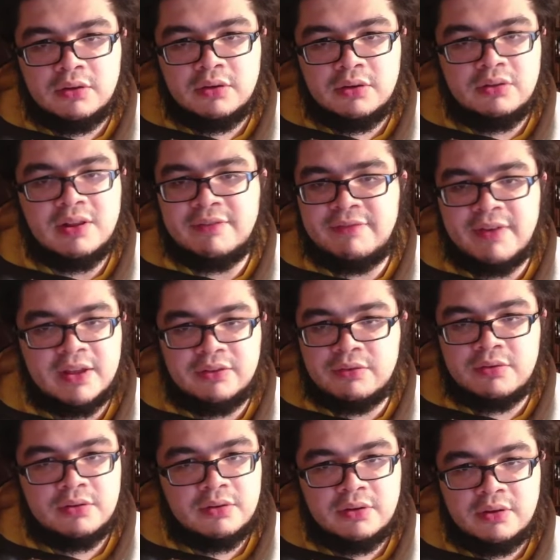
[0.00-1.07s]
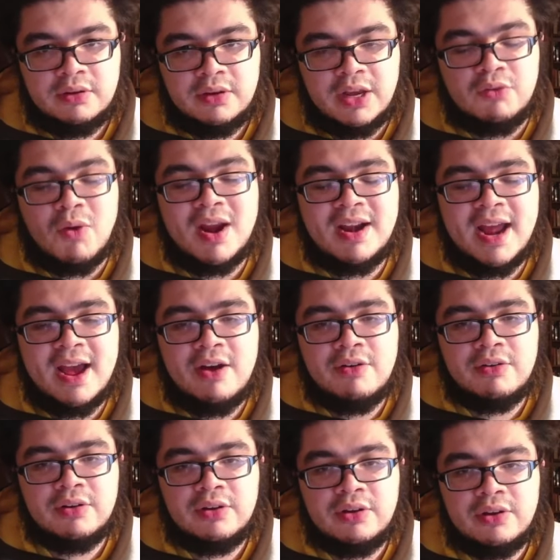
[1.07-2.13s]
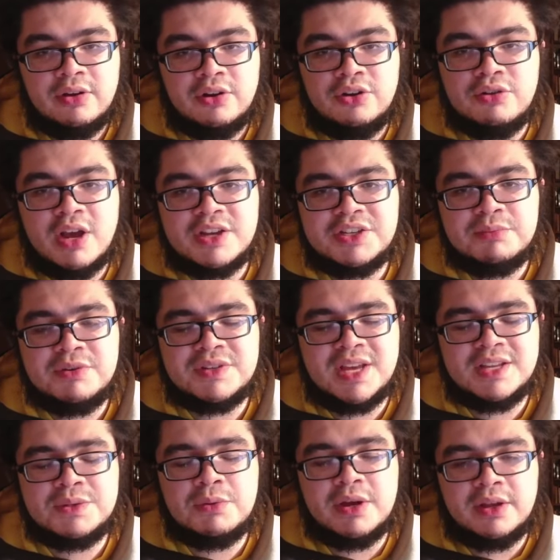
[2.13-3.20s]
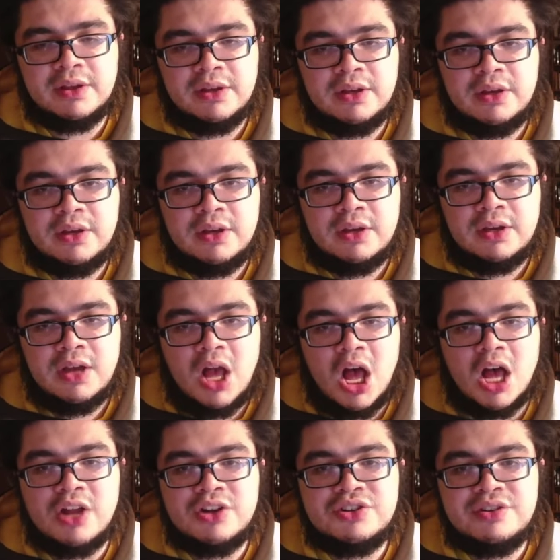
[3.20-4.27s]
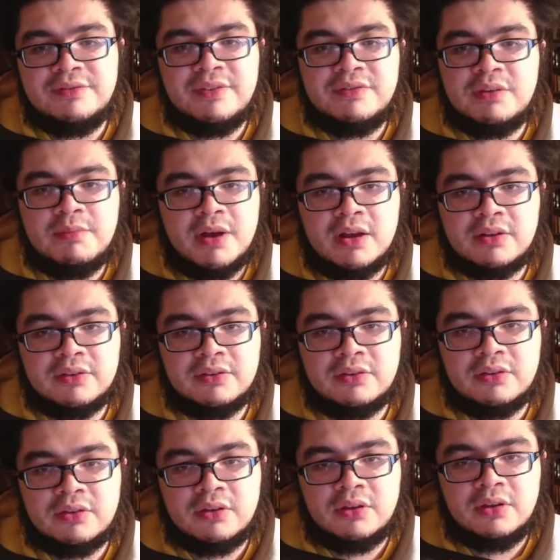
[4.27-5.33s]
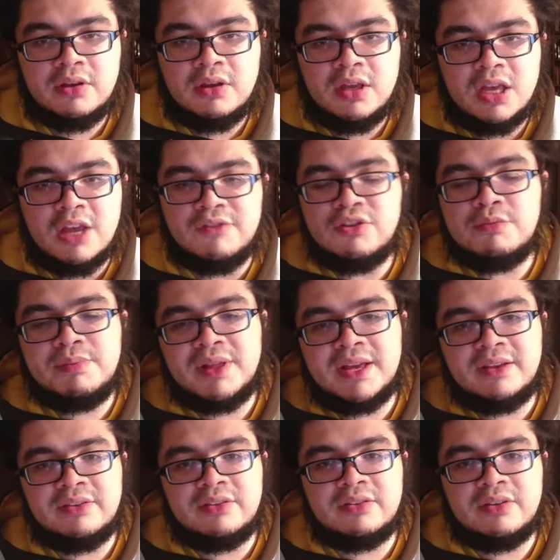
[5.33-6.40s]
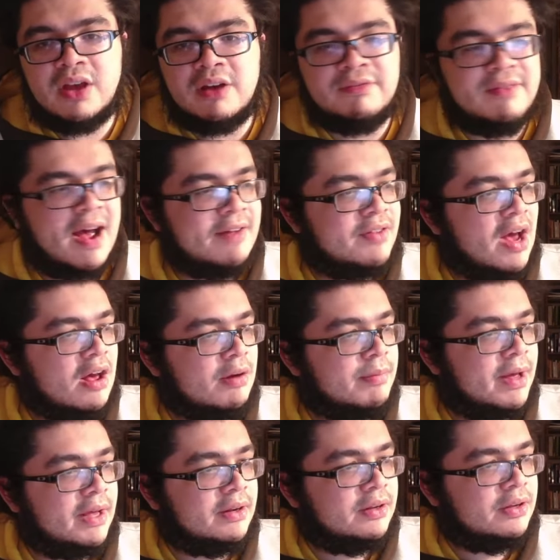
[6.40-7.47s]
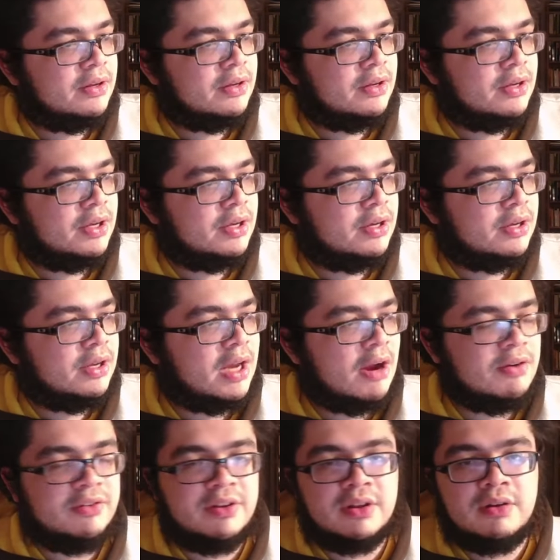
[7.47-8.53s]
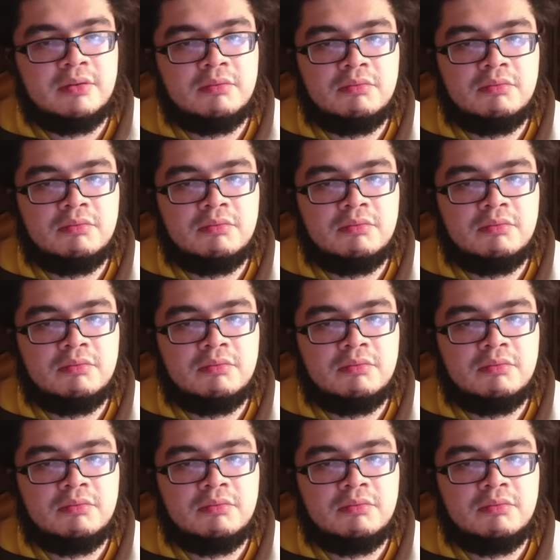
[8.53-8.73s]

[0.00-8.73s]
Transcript: You love FanDuel. And right now, new customers, guess what? $150 if you place a $5 bet guaranteed.